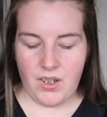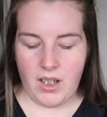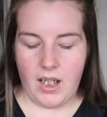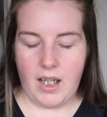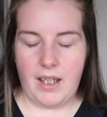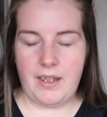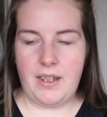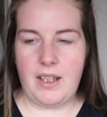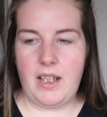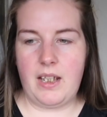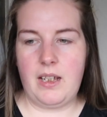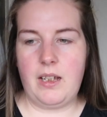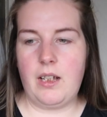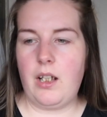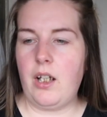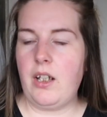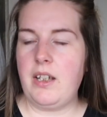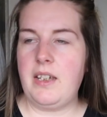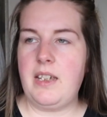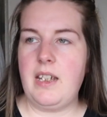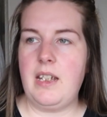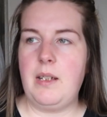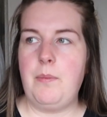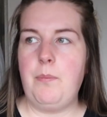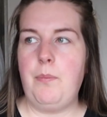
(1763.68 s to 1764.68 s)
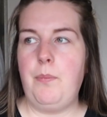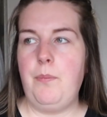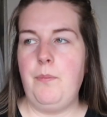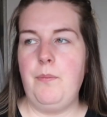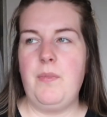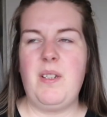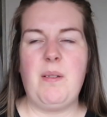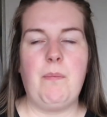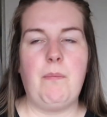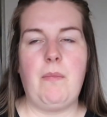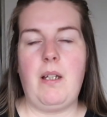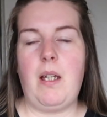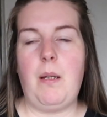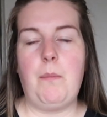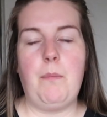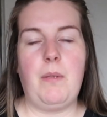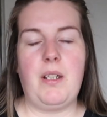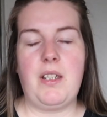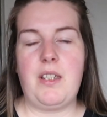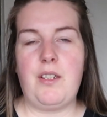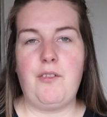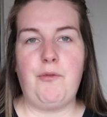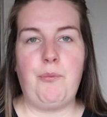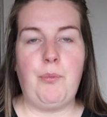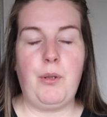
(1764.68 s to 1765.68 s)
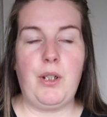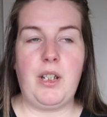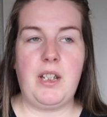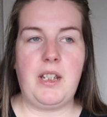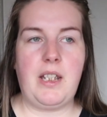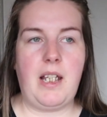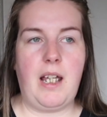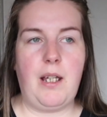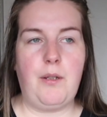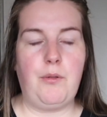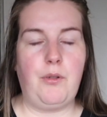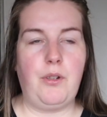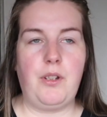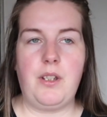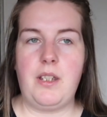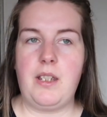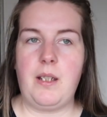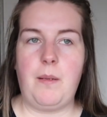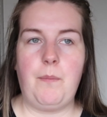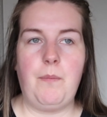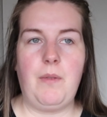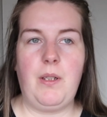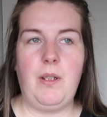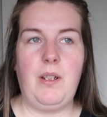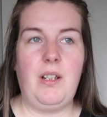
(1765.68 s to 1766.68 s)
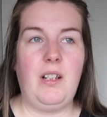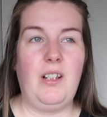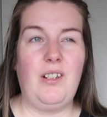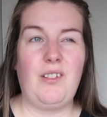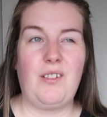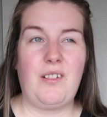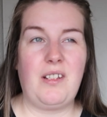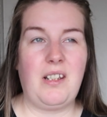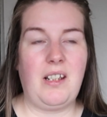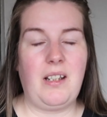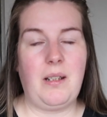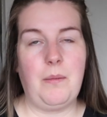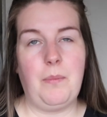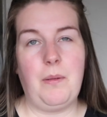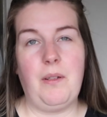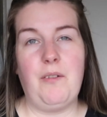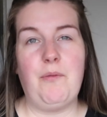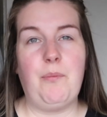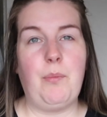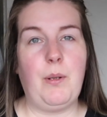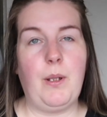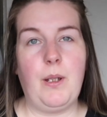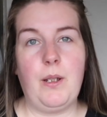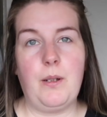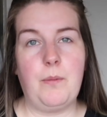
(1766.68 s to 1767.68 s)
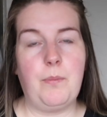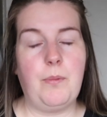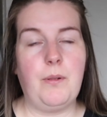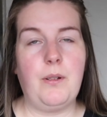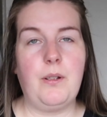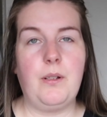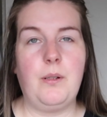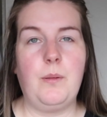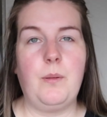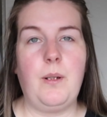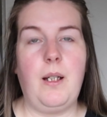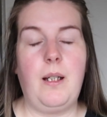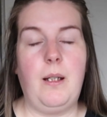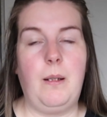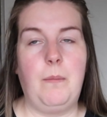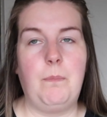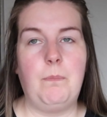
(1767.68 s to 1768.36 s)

And then I must have put it down on something that looks like a bit of bird poo.